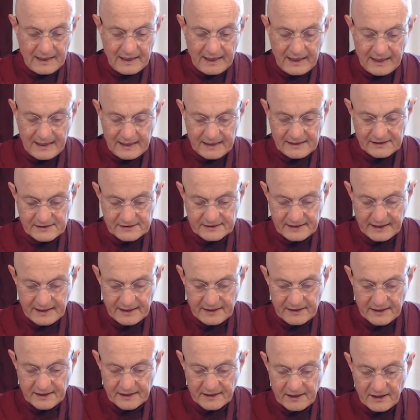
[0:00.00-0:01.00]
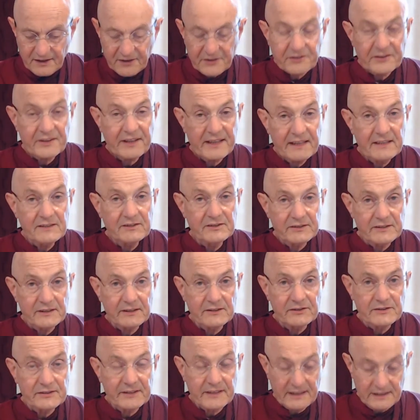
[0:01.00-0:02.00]
I say there are 3
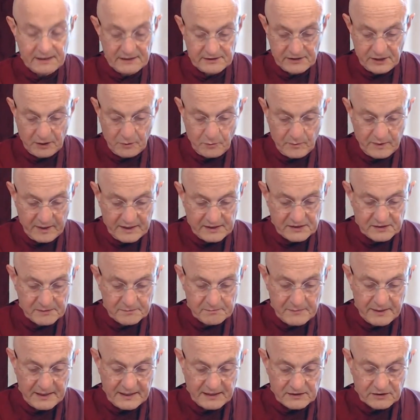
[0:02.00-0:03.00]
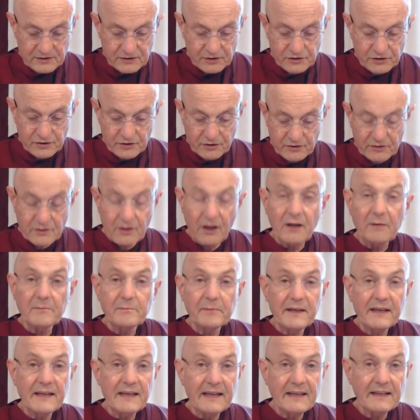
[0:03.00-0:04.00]
instances in which meat should
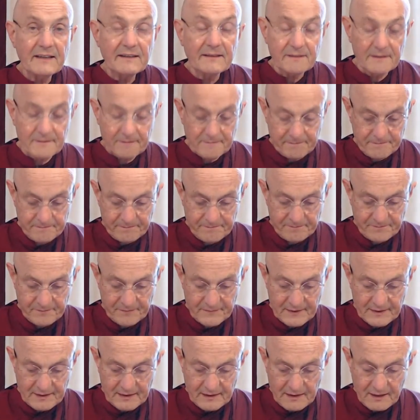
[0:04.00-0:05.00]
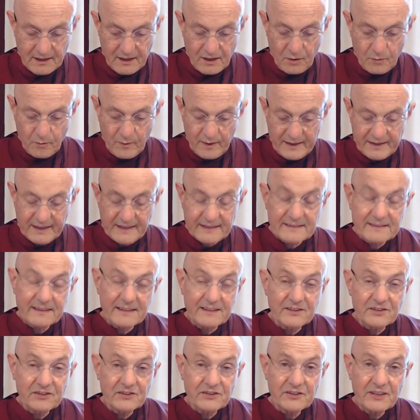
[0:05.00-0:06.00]
not be eaten: when
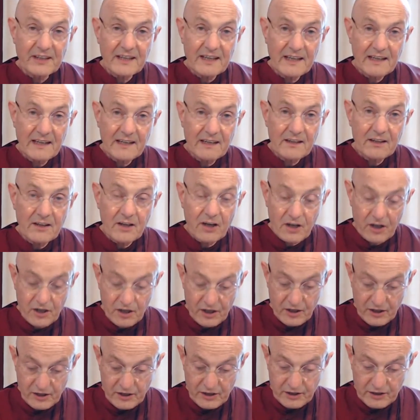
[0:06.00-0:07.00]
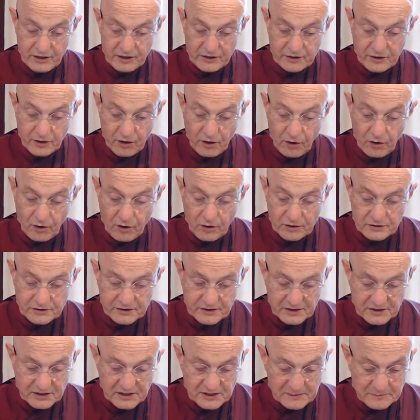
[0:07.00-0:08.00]
it is seen, heard, or
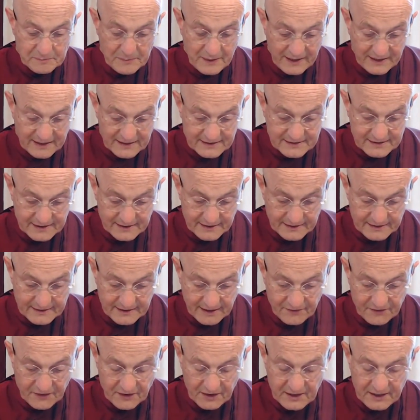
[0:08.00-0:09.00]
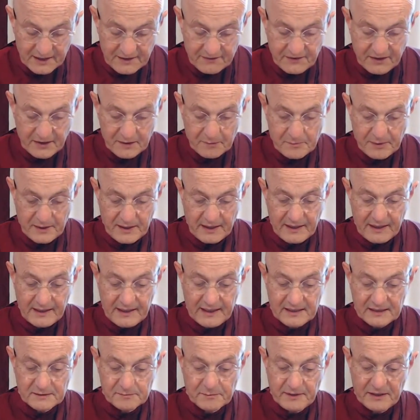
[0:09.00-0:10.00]
suspected that the living
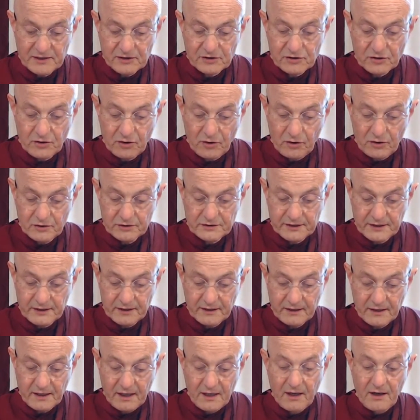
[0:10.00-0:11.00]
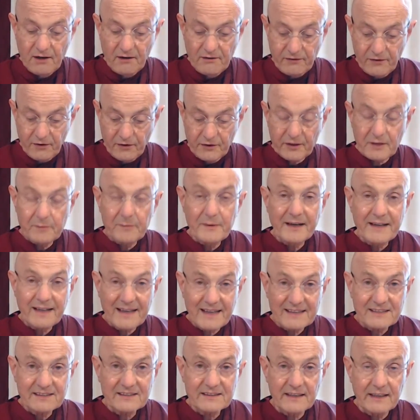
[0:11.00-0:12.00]
being has been slaughtered for a
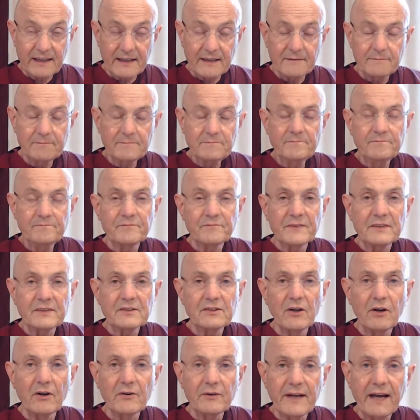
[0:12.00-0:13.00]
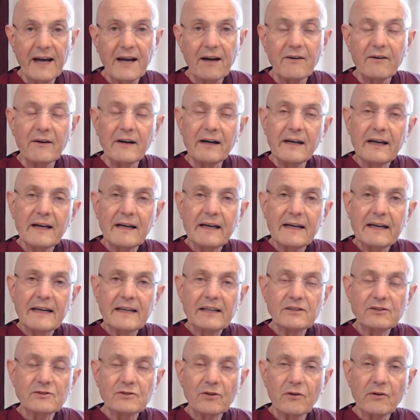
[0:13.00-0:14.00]
monastic. So now
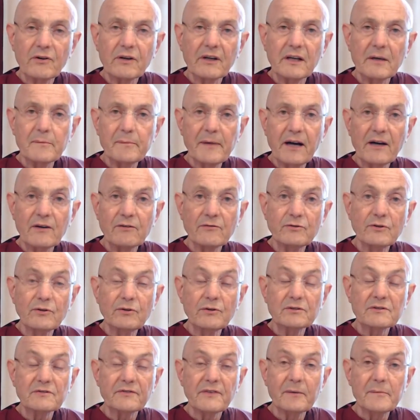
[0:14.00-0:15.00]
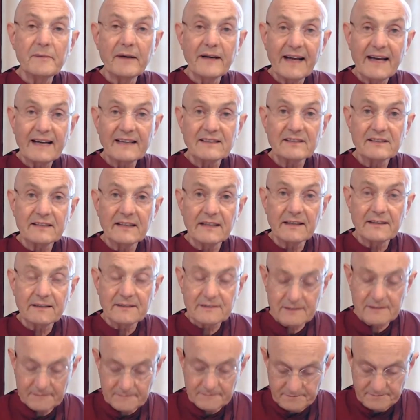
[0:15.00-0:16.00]
he's talking about rules for
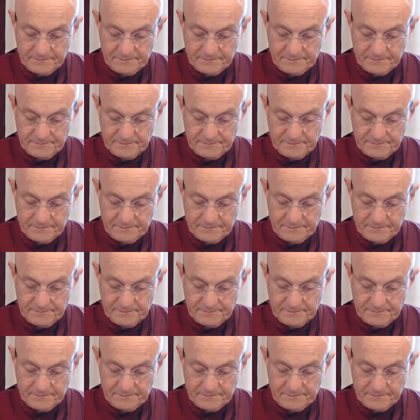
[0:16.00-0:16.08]
monastics.